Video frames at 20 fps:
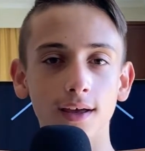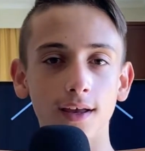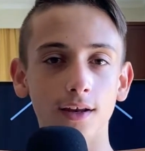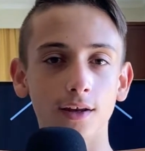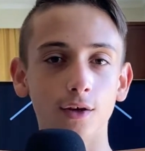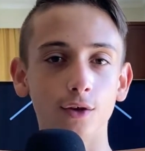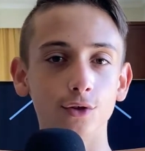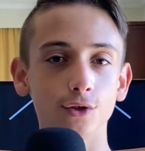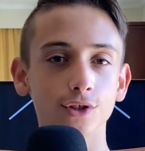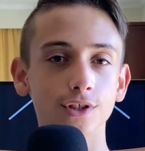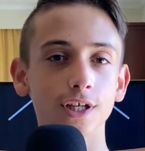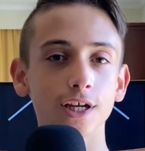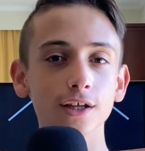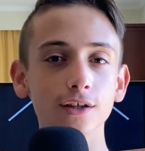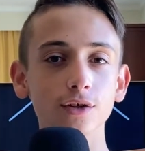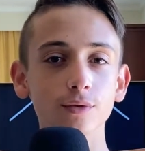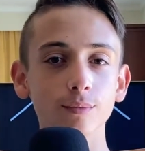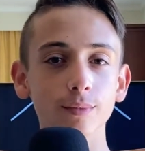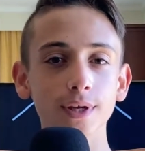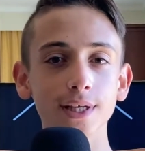and you say
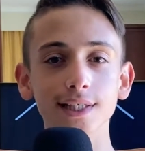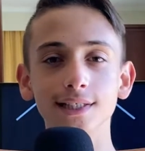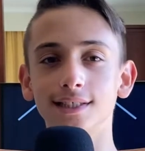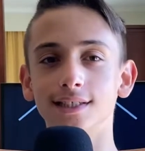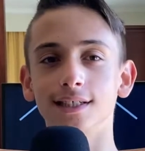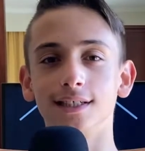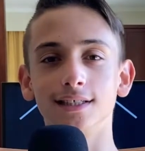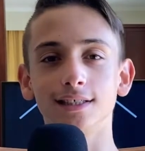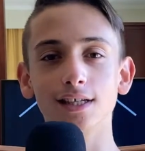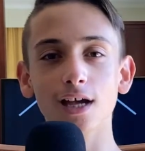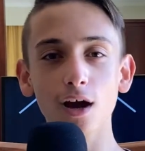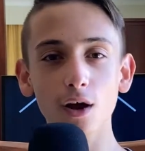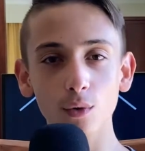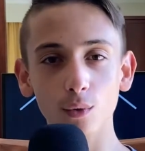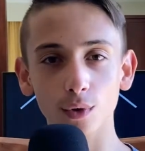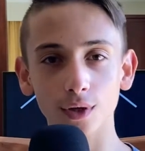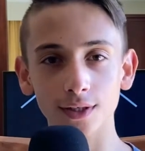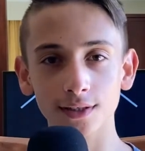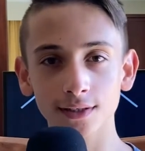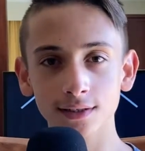to me 6
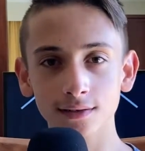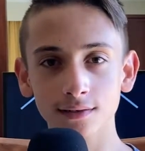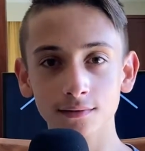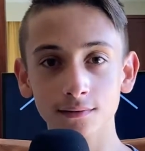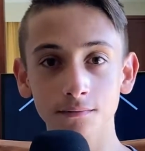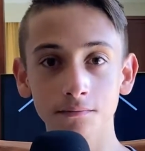hours.